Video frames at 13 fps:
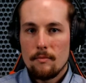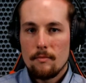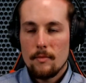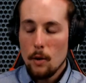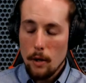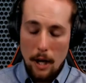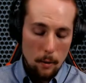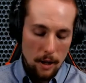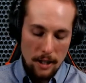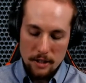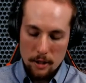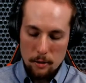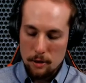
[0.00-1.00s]
Okay, well, that's
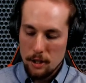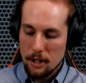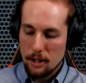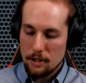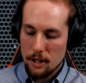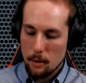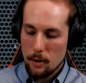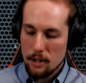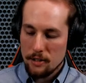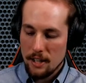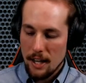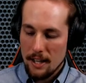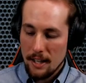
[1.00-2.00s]
interesting to see where you stand.